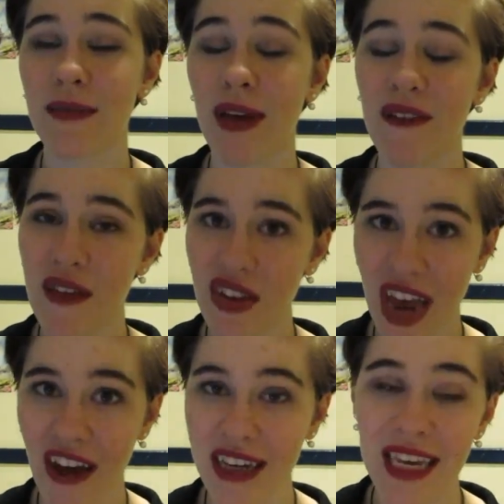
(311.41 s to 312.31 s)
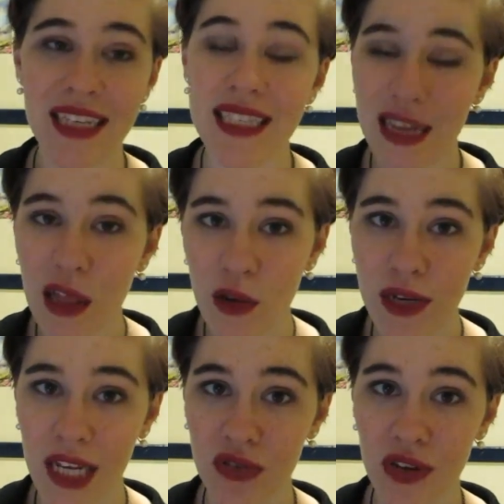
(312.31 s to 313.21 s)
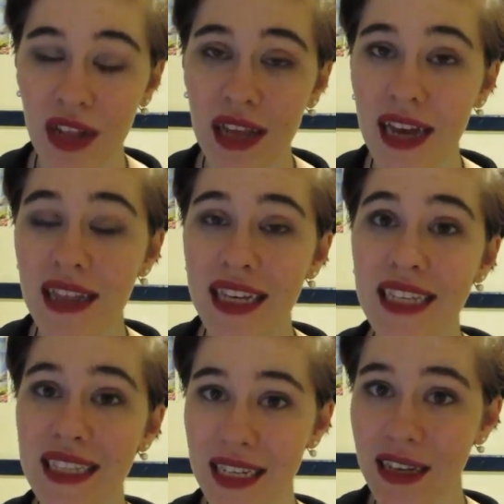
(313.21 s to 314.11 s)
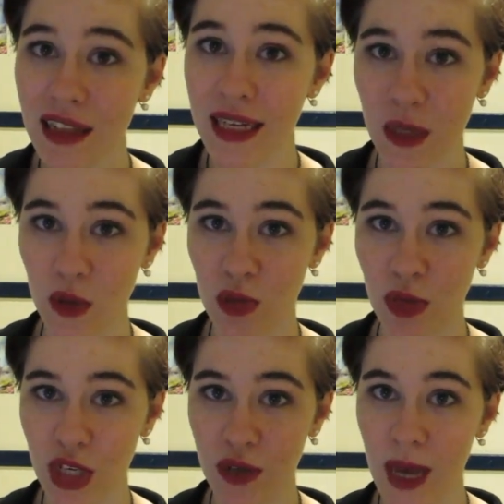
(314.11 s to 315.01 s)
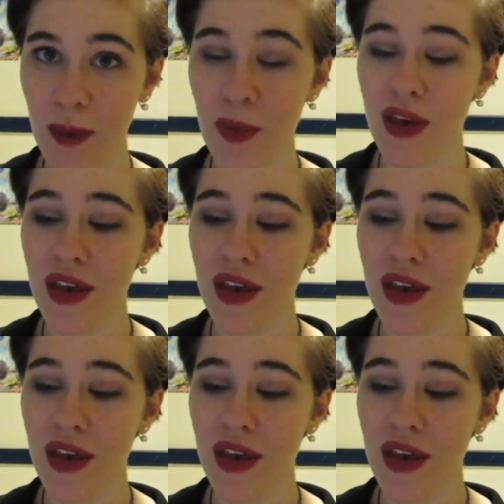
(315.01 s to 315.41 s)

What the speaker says: My favourite character is still Lord Asriel, at least until Lee Scoresby shows up.